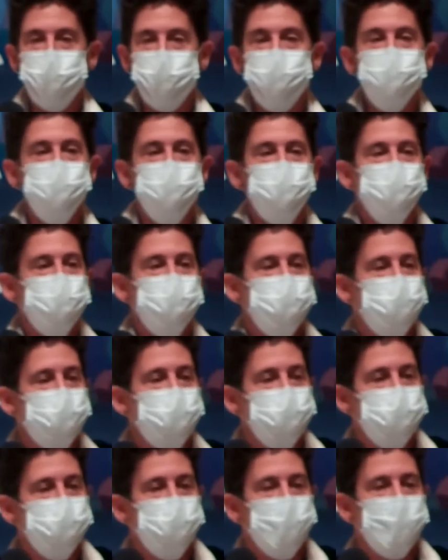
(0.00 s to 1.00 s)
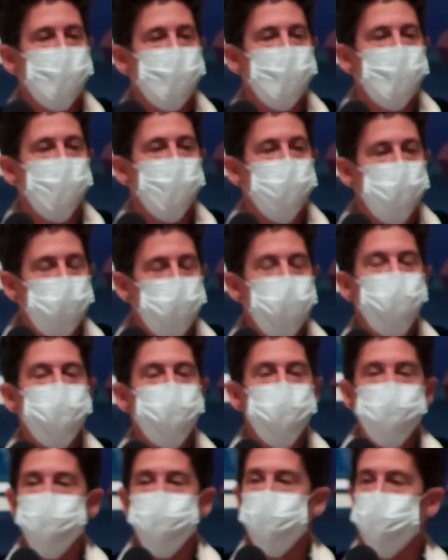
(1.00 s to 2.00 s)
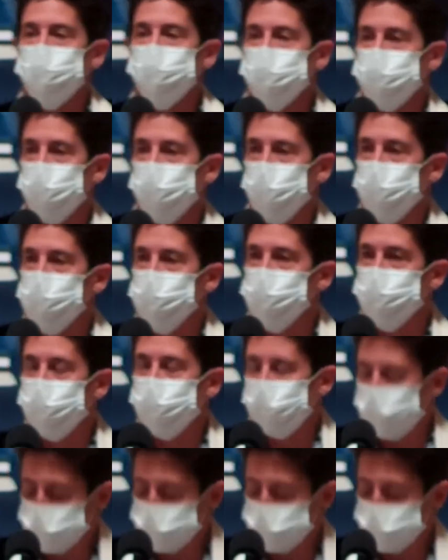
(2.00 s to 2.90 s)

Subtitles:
Eliezer, who says, "Repent the day before you